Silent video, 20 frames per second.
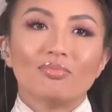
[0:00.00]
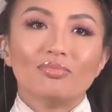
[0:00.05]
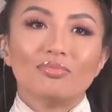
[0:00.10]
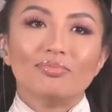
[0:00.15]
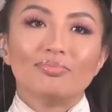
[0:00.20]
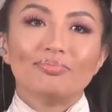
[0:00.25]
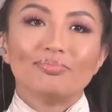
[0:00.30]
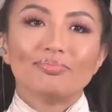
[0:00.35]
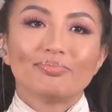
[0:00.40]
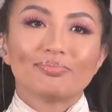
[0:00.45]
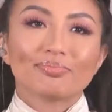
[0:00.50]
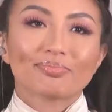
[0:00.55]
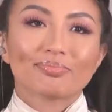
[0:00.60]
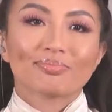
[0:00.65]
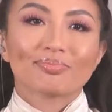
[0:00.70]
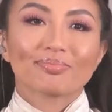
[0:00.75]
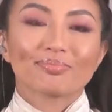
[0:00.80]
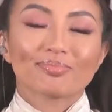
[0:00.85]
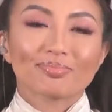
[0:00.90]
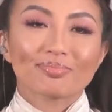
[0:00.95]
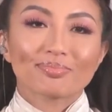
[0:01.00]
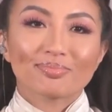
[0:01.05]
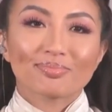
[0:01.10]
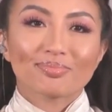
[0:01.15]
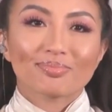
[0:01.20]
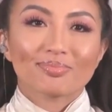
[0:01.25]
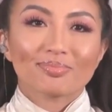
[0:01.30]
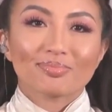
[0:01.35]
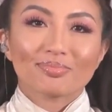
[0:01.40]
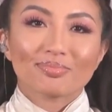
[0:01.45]

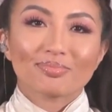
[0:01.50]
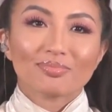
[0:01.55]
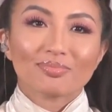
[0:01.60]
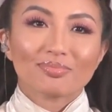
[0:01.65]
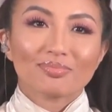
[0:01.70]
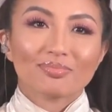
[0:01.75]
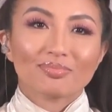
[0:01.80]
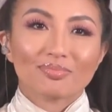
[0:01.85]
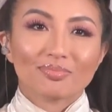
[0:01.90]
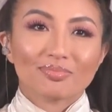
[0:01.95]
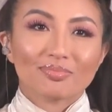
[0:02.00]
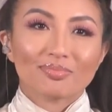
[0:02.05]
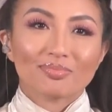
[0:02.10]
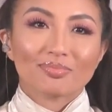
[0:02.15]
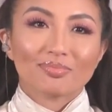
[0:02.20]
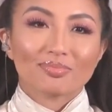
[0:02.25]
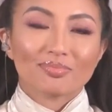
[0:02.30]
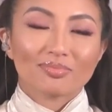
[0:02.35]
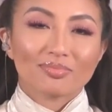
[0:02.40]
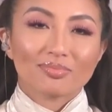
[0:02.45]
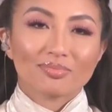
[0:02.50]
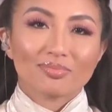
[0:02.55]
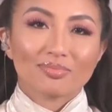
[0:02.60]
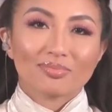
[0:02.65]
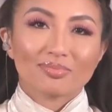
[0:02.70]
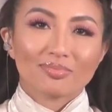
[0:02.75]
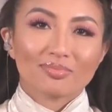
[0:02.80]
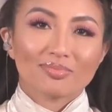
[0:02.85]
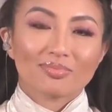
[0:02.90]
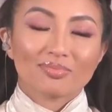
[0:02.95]

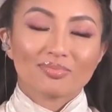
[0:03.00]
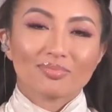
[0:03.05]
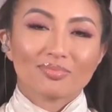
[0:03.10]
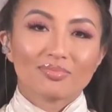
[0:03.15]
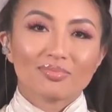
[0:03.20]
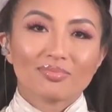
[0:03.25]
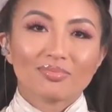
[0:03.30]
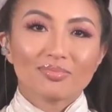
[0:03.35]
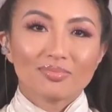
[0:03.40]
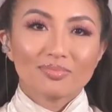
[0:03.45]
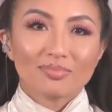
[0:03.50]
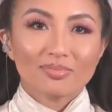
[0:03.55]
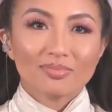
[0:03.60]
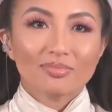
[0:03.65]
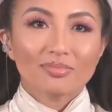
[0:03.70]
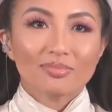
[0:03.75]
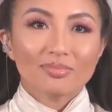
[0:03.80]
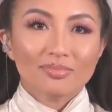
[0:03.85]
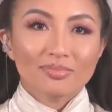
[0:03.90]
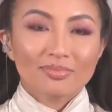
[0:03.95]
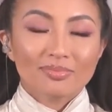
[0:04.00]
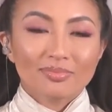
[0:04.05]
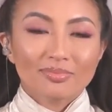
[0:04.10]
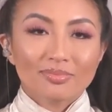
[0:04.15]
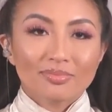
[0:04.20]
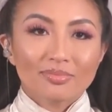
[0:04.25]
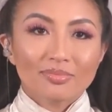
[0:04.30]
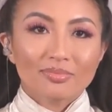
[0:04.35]
No words are spoken by the person on screen.